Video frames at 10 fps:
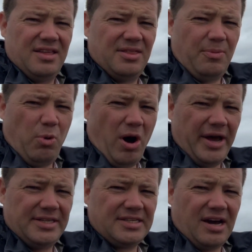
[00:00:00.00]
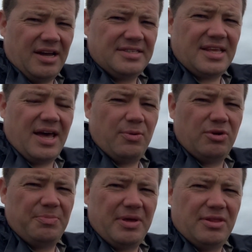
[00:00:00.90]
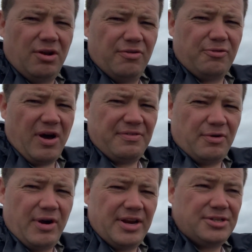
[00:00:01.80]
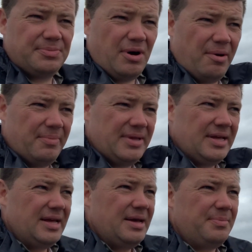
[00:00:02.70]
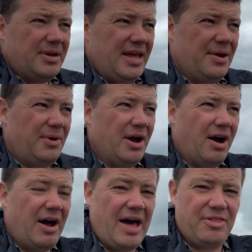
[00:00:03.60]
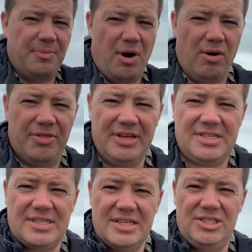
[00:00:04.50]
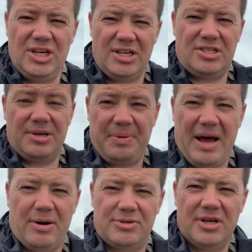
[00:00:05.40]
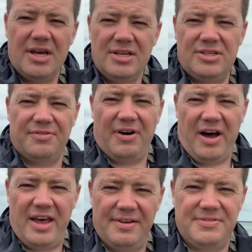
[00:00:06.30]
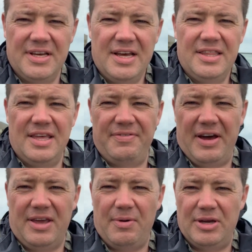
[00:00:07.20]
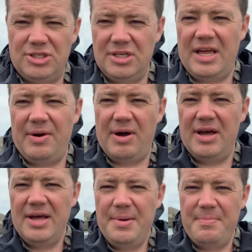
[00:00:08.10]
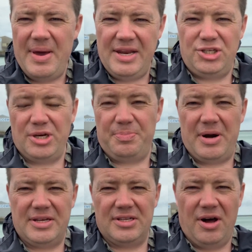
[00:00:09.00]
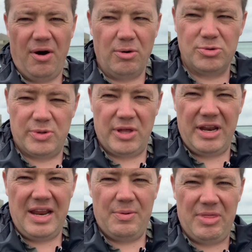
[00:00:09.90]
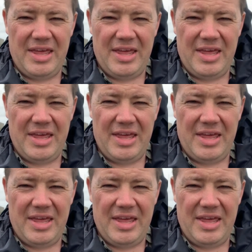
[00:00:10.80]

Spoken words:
the wide skies there would have been the Luftwaffe ready to bomb. But here we are at the Mole. This just about survived the evacuation. There are many shipwrecks and holes within it,